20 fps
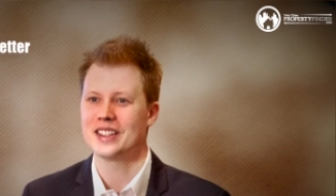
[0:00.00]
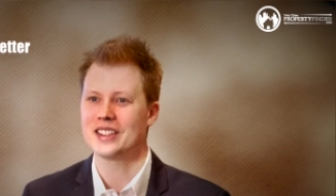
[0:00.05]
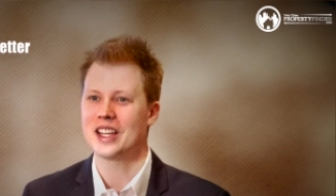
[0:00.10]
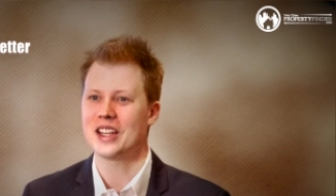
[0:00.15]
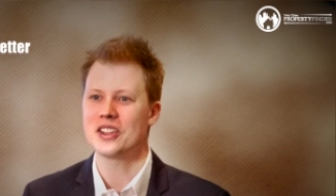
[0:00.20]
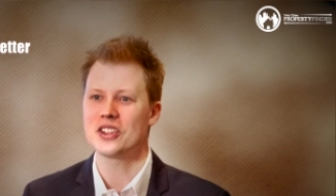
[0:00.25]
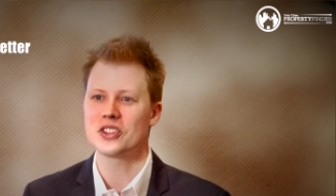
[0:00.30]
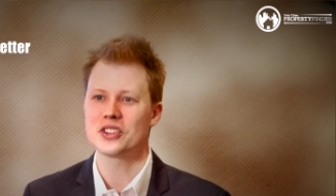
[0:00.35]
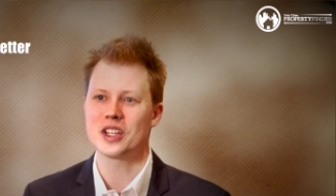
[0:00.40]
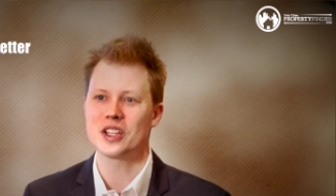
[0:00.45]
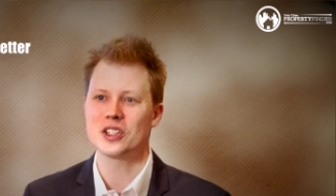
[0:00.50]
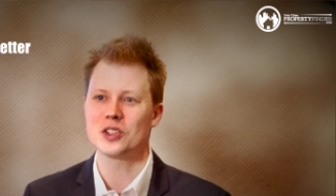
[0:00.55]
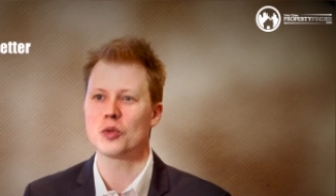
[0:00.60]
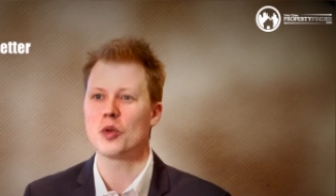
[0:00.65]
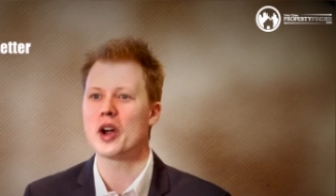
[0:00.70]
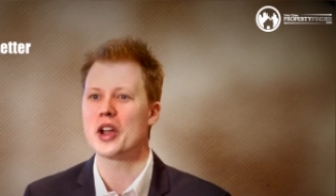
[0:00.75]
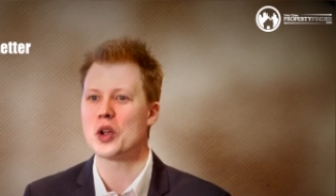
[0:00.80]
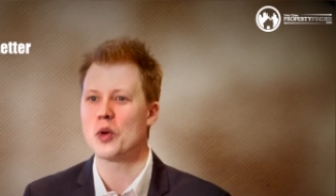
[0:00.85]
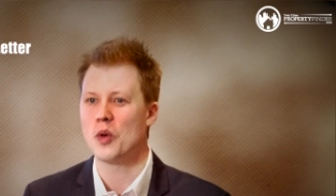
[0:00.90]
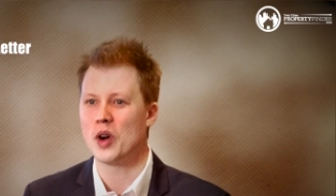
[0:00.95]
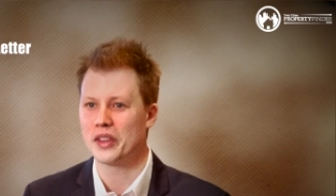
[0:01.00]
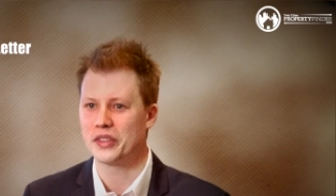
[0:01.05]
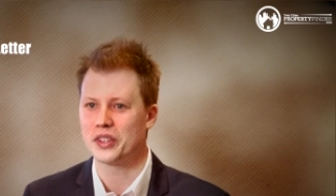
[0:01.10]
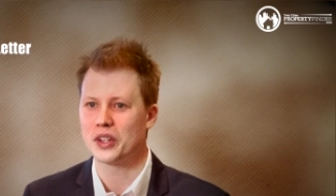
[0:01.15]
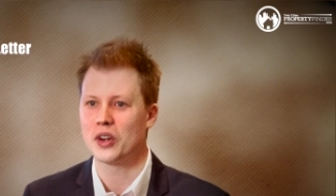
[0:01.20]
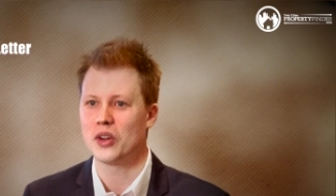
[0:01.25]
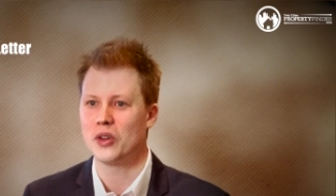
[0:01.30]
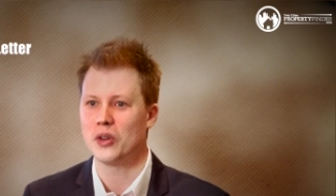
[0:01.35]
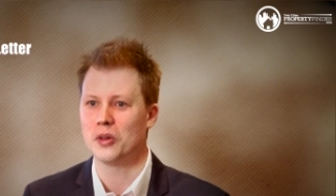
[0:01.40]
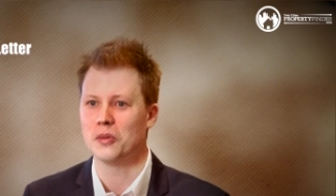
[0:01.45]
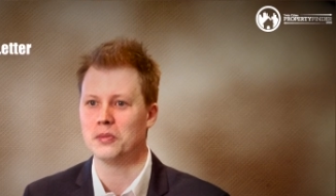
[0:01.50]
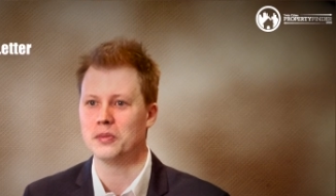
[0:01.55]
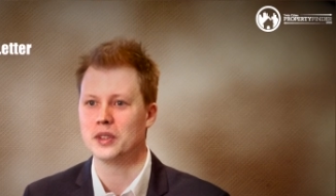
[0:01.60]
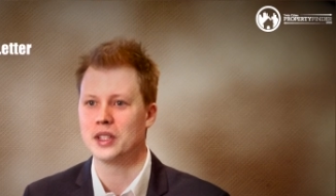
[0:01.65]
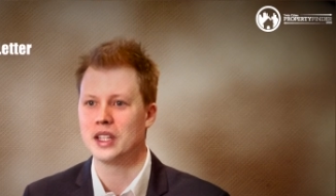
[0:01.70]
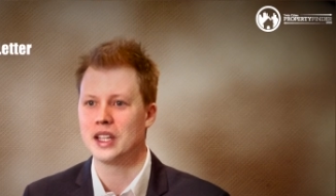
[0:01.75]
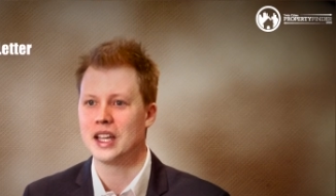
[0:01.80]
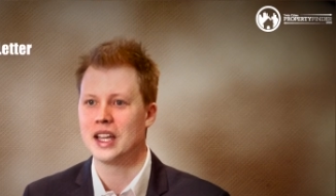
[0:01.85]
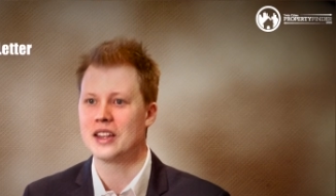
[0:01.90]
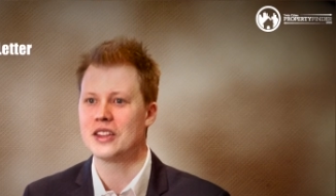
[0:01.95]
Tell the seller why you want their home.
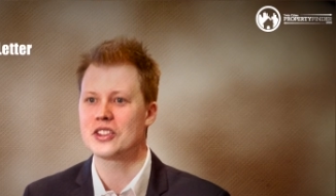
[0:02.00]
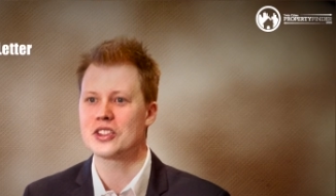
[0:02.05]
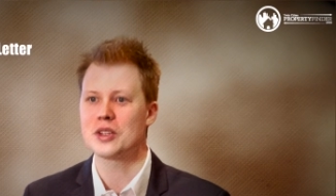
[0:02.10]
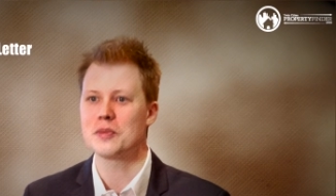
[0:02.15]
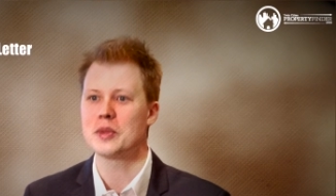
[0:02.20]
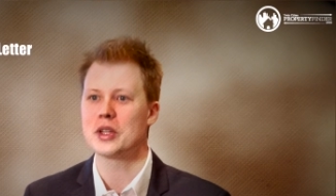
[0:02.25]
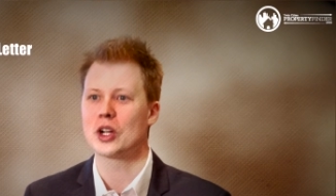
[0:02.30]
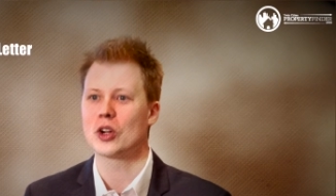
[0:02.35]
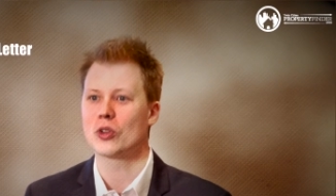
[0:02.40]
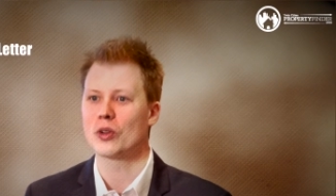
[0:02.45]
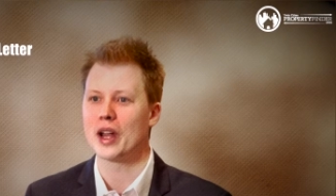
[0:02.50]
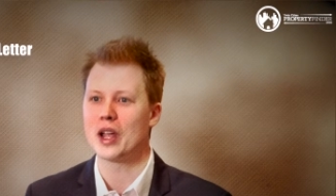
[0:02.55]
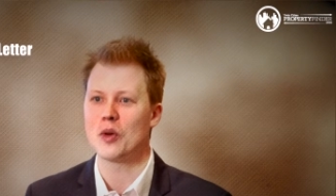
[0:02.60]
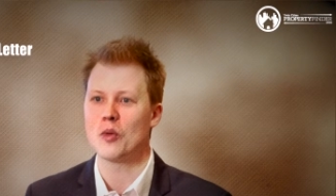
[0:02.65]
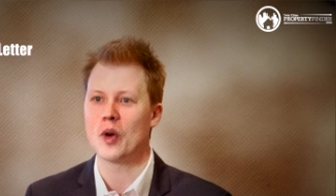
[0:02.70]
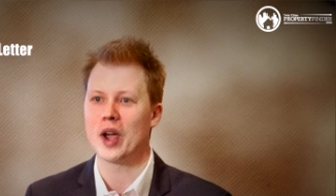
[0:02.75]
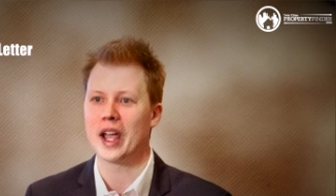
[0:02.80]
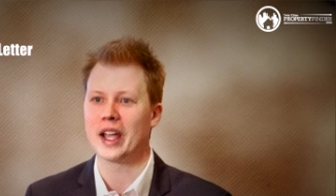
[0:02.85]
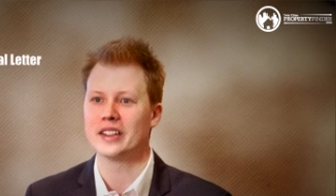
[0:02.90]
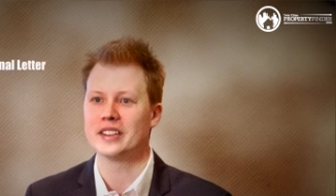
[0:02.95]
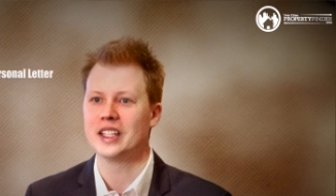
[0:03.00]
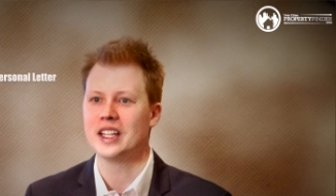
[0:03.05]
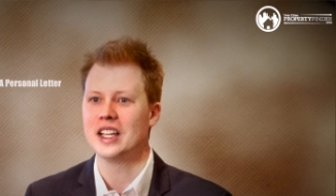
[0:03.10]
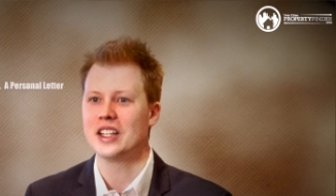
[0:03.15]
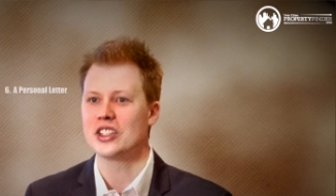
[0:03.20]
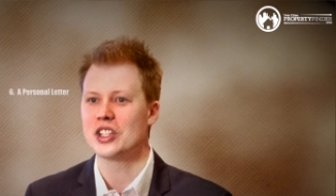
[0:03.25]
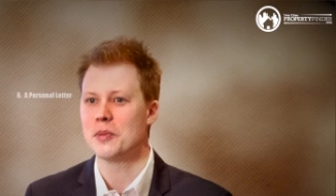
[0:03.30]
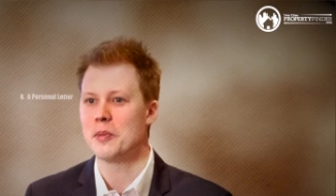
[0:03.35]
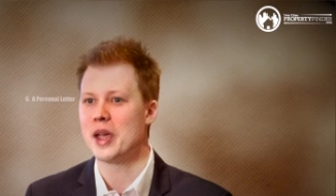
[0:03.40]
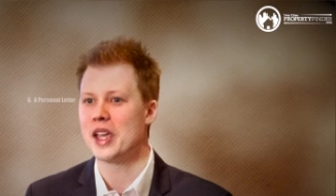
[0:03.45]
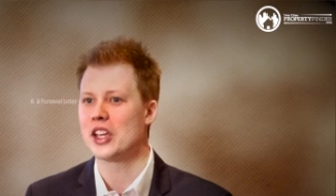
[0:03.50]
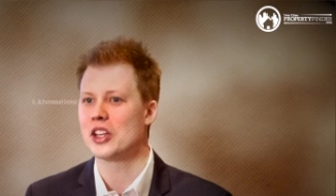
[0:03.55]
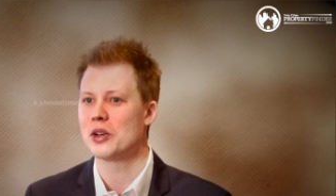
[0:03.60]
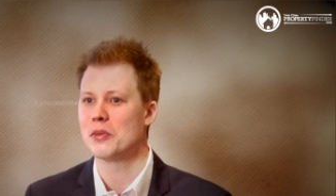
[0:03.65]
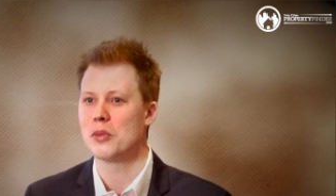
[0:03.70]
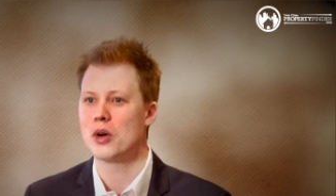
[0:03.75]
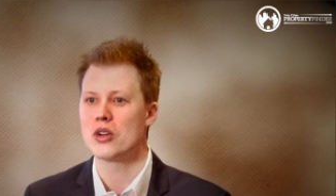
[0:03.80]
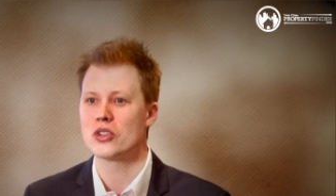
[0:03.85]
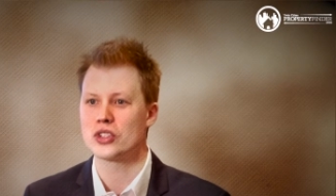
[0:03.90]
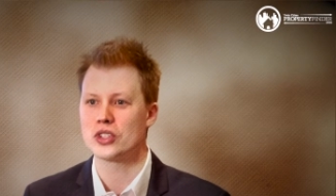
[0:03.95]
This can be a great way to make an
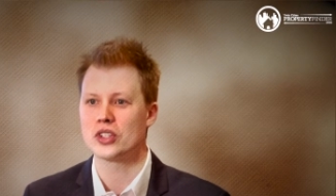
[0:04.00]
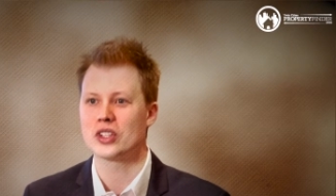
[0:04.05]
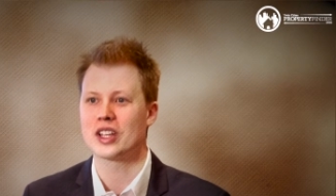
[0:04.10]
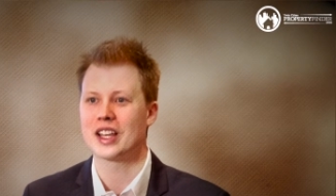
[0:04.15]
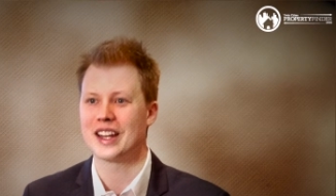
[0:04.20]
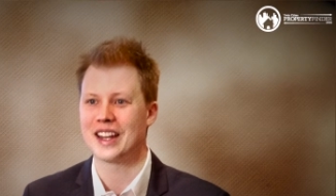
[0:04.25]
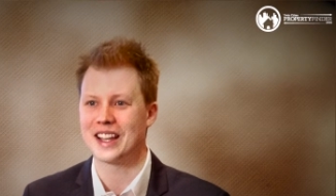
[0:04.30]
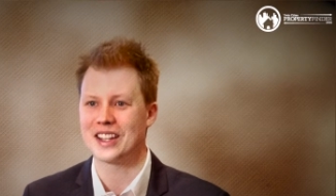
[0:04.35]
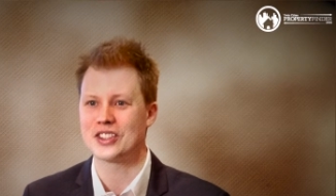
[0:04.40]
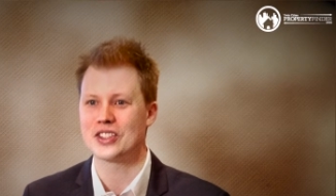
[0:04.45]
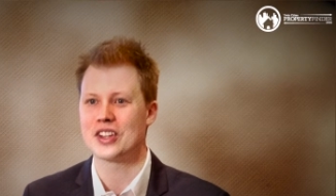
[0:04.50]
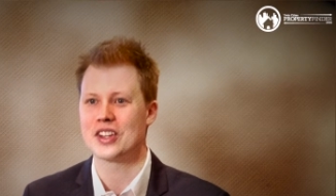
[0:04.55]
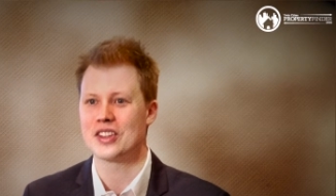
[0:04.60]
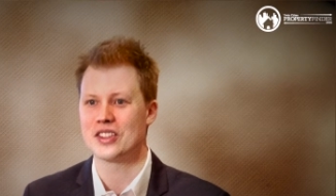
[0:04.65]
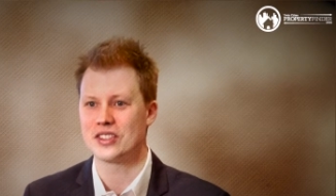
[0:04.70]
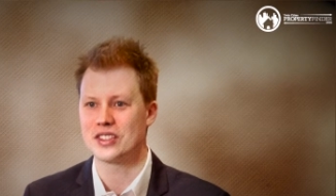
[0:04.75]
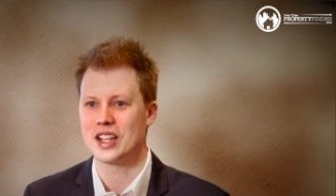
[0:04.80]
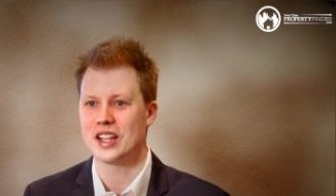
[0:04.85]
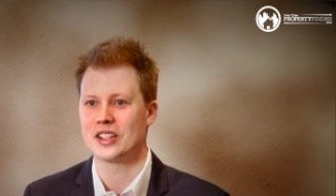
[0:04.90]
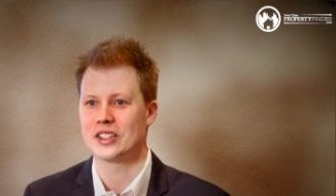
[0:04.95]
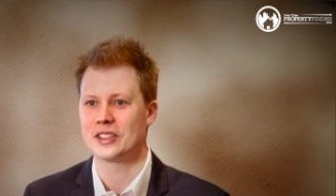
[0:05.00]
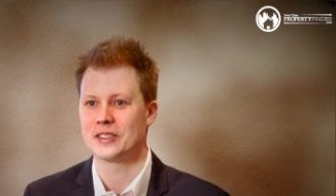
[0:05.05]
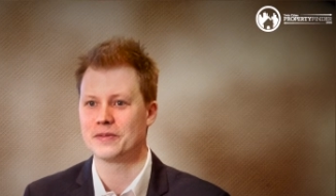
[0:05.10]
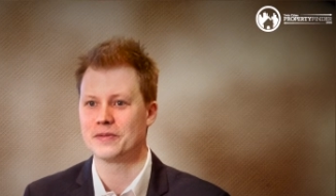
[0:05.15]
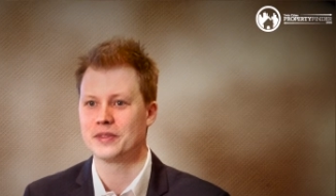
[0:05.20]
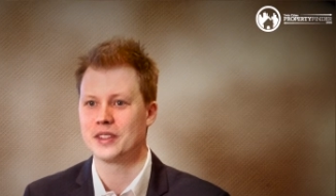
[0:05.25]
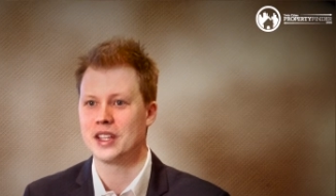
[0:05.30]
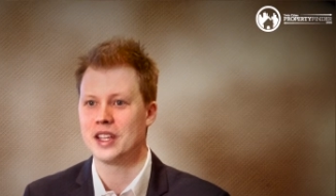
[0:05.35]
emotional connection to the seller